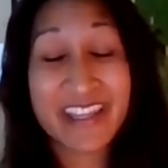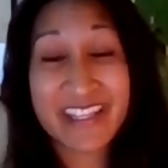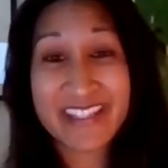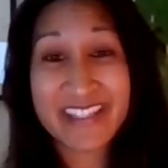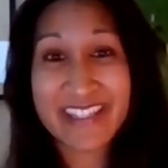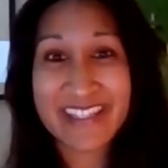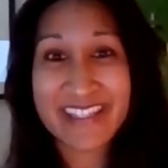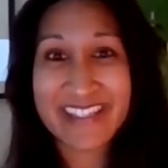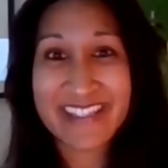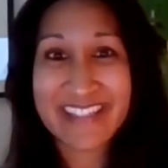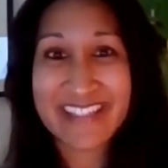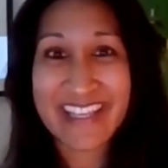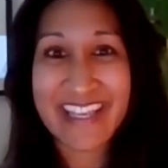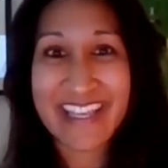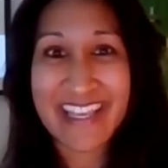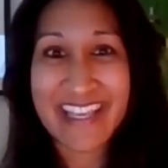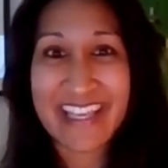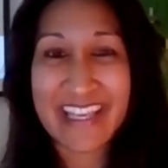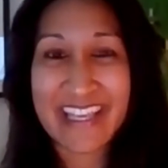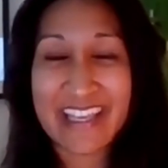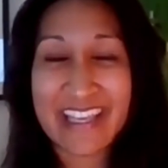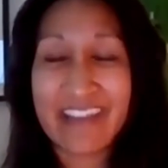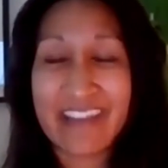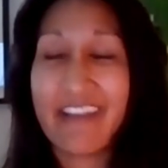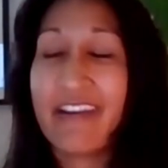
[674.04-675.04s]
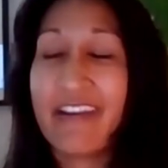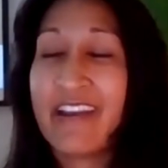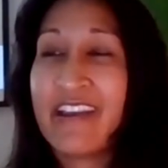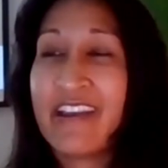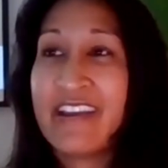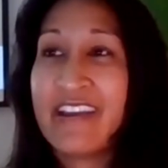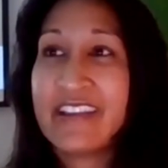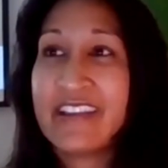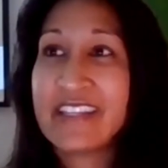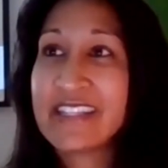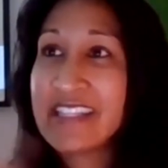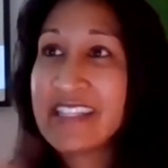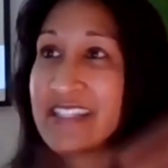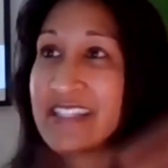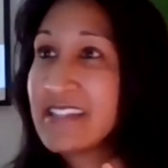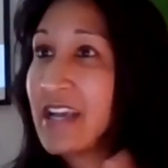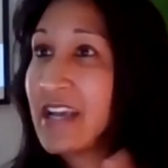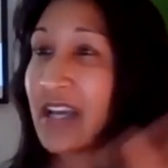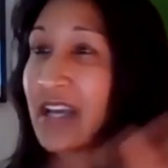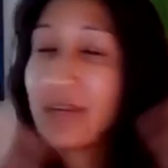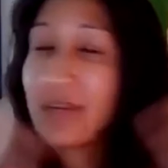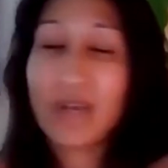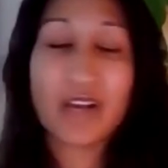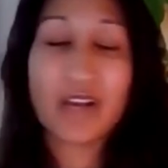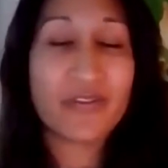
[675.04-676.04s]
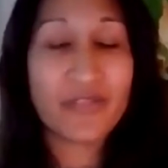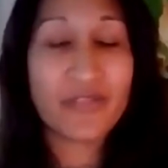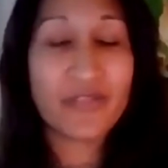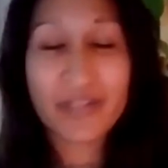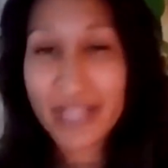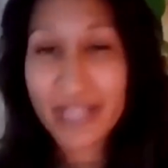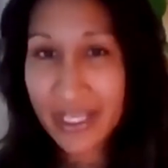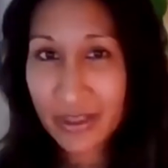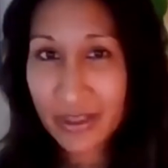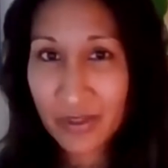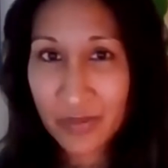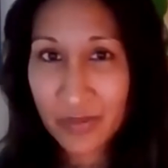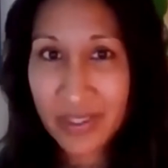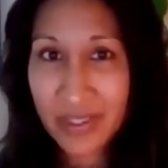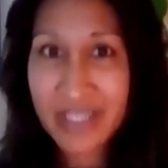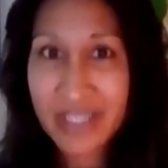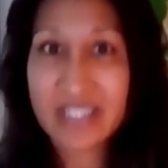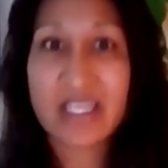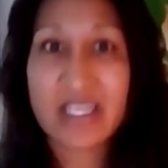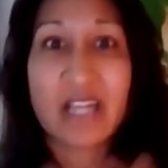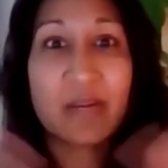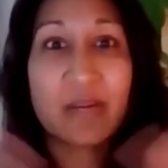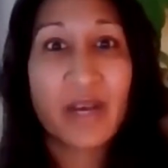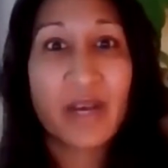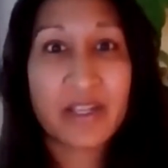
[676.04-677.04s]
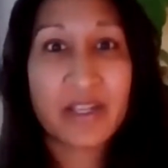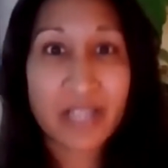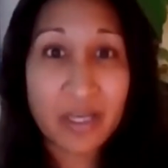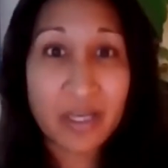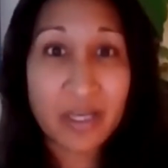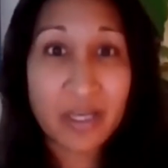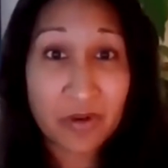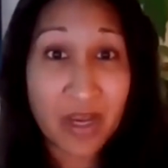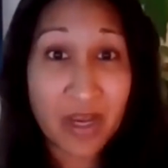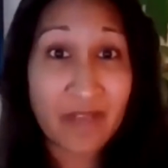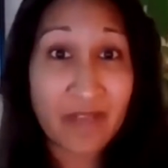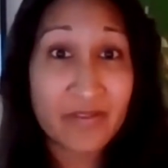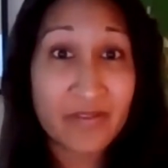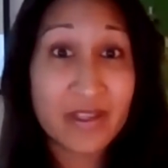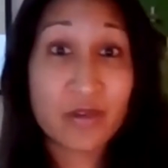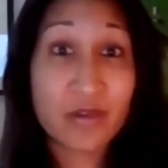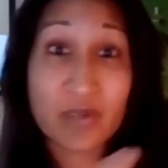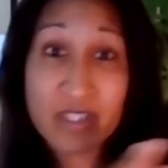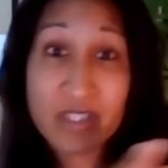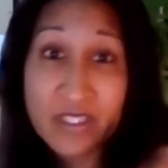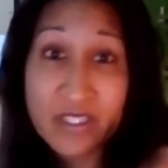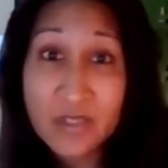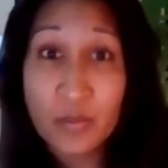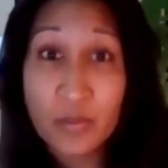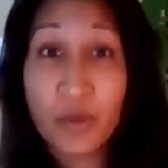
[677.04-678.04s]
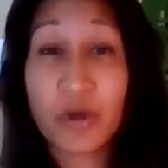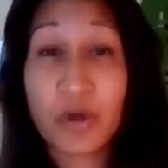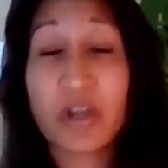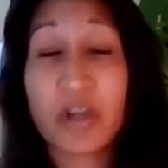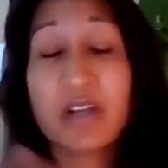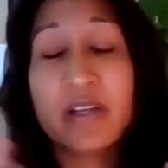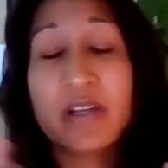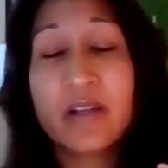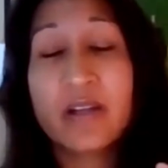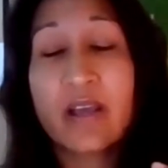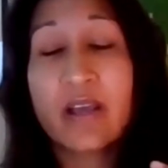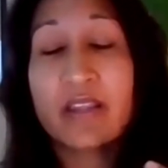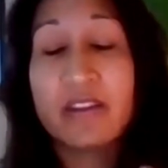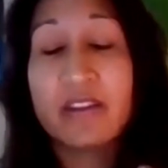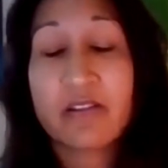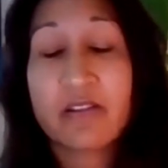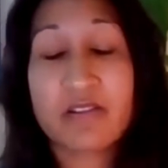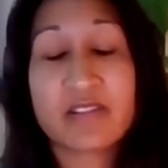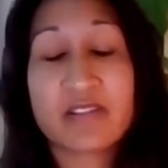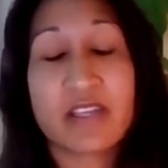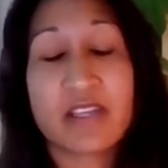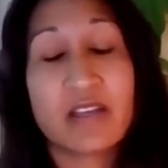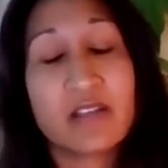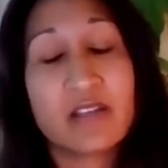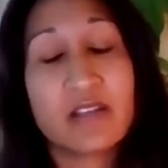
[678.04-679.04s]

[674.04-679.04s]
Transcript: this is not about philanthropy. It's not about nonprofit, which is important. There